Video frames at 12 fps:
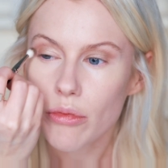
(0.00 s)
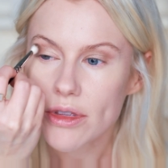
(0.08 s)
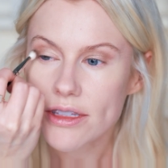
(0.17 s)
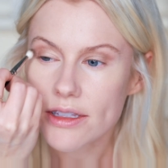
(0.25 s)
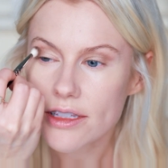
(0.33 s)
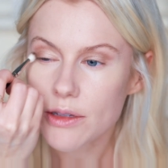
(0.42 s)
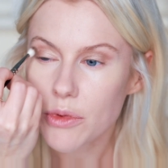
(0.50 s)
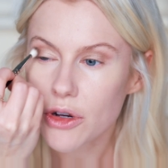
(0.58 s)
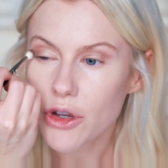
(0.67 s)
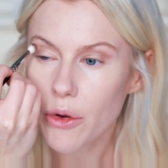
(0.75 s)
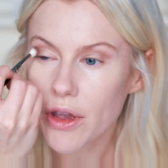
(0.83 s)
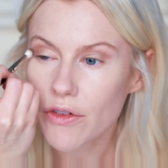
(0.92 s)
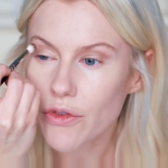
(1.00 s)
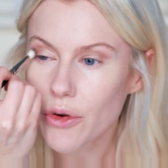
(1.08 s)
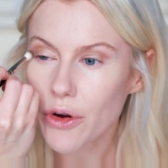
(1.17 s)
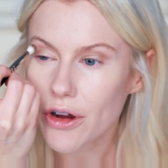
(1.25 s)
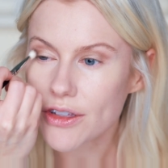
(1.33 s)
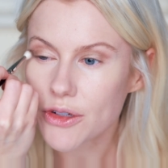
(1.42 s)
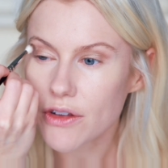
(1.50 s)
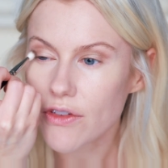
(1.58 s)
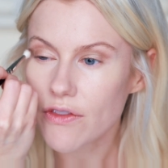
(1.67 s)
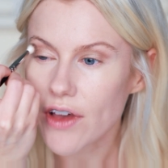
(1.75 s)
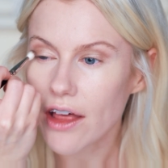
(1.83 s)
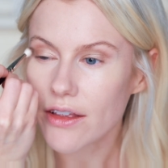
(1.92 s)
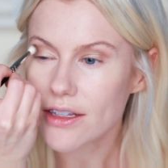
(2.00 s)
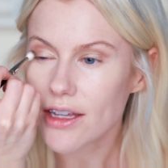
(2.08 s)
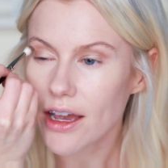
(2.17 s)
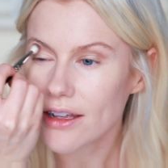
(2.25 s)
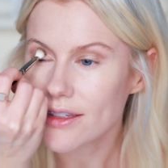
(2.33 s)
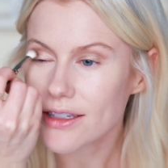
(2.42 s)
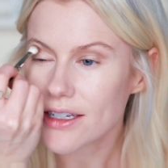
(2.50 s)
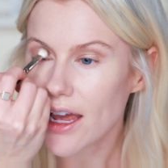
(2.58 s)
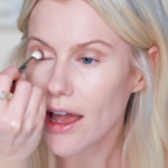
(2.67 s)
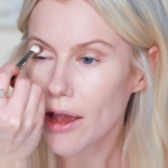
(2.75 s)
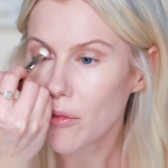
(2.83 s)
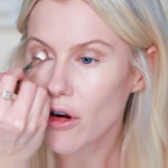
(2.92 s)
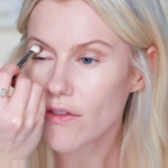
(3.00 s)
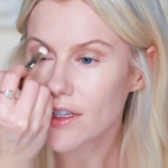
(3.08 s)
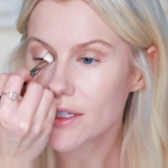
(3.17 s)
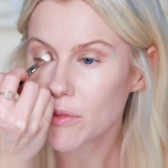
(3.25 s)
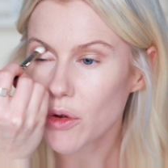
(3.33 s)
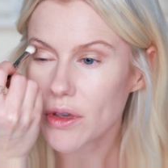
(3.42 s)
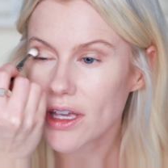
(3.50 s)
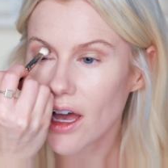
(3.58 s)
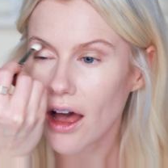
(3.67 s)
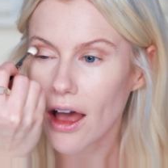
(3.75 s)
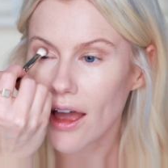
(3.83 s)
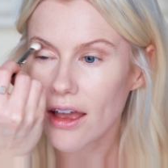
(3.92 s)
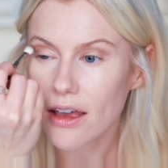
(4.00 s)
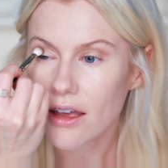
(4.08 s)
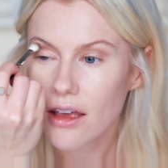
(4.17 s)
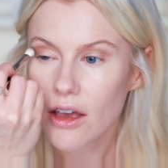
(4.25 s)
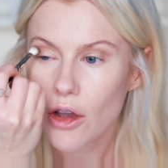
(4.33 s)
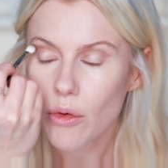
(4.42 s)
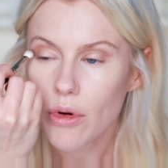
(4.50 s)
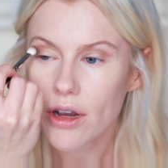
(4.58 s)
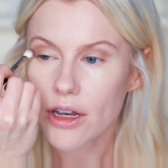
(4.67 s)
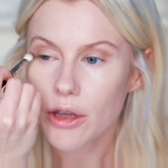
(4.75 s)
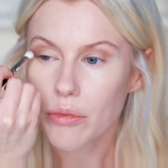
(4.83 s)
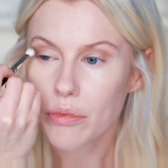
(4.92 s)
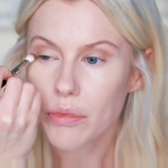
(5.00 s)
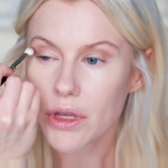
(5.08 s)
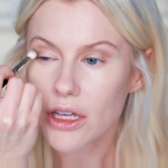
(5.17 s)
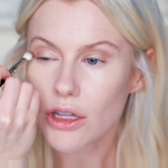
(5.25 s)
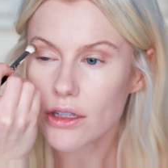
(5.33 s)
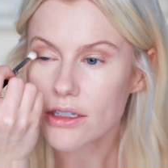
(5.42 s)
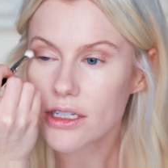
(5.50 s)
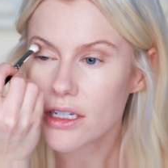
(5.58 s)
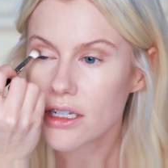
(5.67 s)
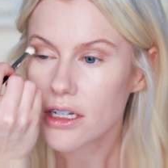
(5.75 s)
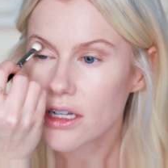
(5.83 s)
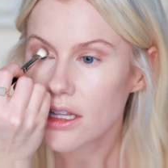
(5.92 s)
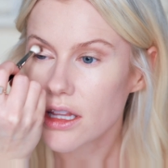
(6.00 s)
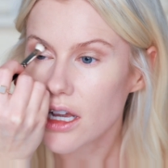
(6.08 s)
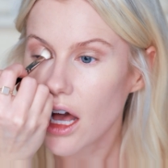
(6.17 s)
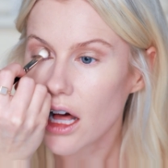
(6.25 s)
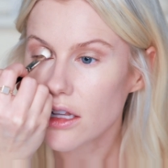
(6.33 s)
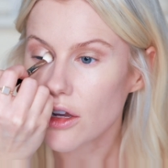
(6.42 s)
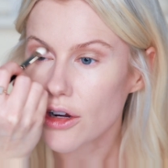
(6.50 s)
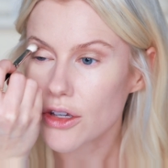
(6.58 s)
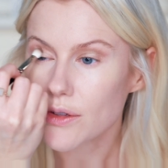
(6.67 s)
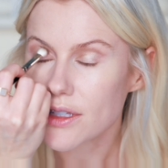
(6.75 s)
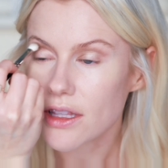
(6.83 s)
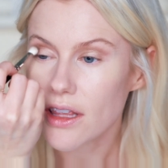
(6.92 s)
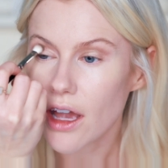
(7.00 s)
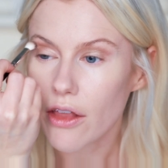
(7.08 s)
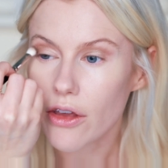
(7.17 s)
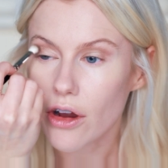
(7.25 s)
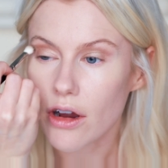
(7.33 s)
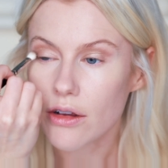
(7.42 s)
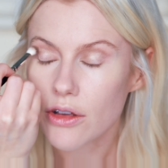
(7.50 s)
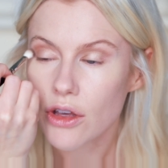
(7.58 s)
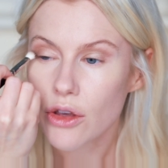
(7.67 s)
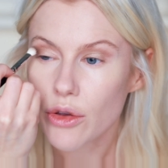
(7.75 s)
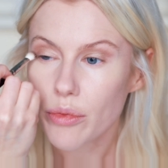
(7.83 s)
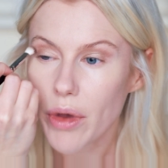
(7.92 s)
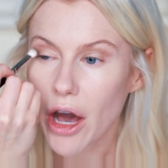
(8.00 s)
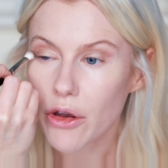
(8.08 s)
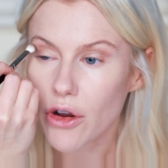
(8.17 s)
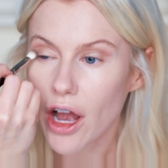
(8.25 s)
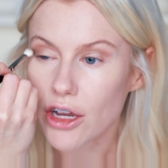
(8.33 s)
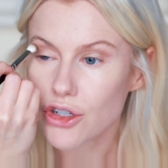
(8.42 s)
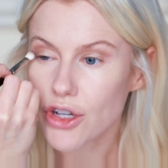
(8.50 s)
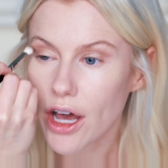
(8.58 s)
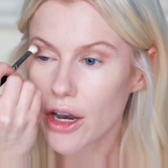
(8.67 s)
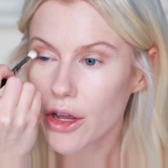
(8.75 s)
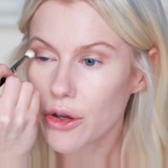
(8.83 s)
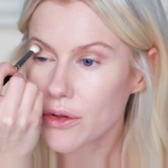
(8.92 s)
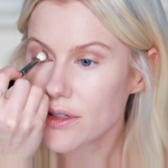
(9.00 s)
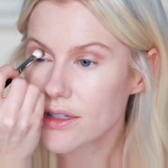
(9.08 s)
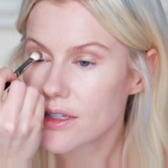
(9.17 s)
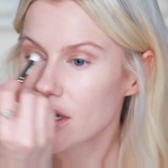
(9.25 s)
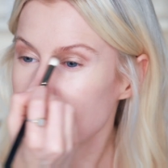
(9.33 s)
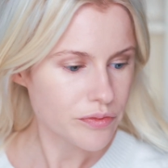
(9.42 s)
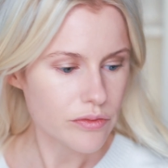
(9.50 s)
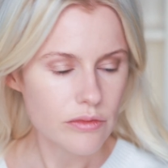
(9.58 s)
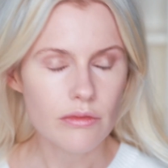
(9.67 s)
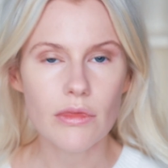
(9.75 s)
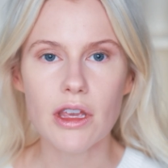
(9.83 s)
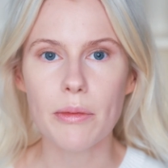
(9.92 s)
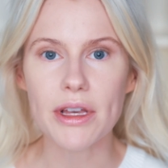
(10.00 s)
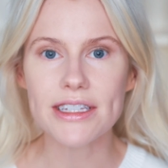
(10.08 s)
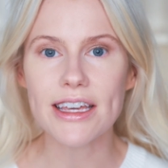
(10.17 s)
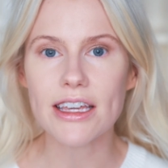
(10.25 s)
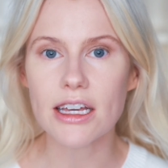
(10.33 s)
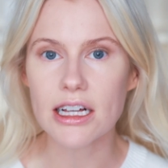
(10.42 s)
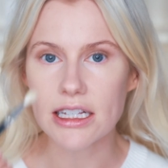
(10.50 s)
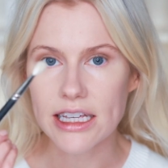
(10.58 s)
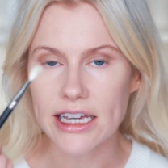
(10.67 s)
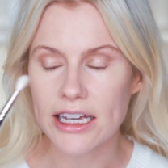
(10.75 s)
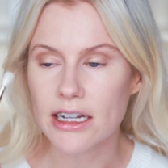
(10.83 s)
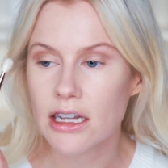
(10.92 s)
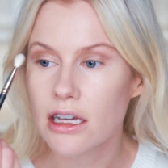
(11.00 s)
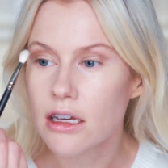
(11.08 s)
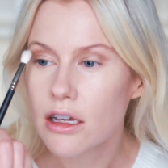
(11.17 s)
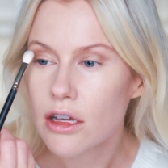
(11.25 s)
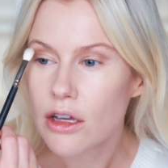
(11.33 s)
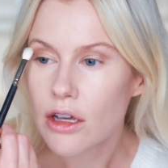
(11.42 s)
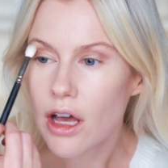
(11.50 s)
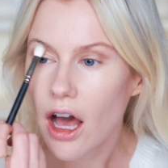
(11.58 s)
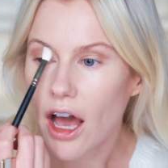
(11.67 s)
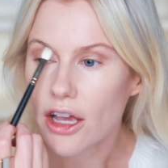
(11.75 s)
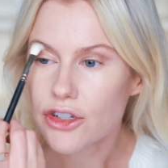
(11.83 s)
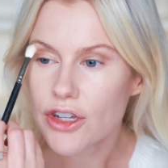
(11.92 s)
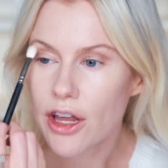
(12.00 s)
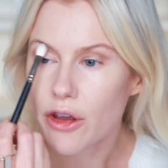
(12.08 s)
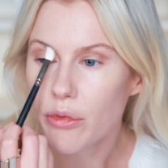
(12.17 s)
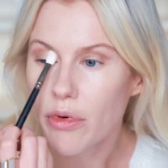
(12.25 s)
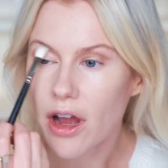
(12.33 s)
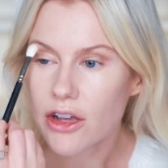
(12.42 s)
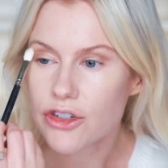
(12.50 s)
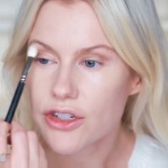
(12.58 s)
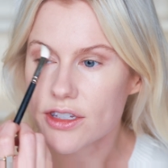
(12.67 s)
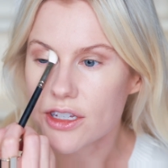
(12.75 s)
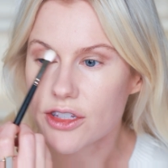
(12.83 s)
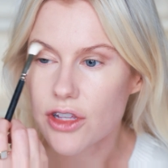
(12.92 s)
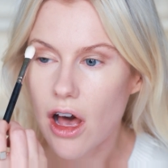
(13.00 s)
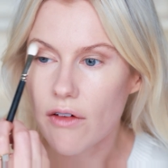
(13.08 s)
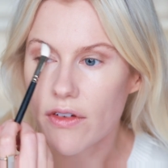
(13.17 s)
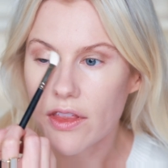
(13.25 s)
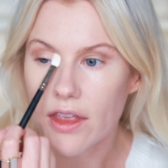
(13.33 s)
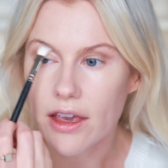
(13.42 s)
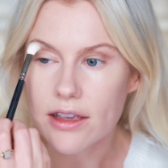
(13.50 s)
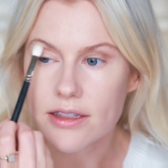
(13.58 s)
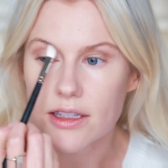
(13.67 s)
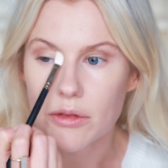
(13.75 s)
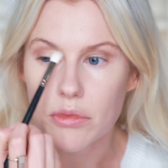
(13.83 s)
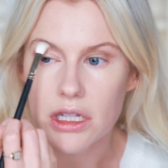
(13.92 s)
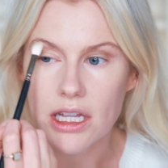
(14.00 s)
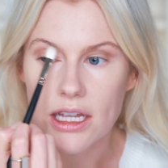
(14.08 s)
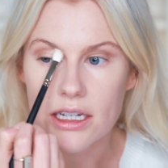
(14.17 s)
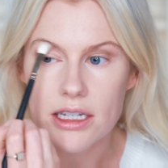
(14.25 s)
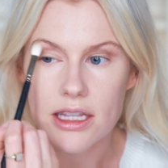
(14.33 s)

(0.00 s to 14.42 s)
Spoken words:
But since we're going for sort of a Valentine's Day, more of a smoky eye, we're gonna build the color using the other powder eyeshadows. I'm gonna take a clean eyeshadow brush just to soften this and blend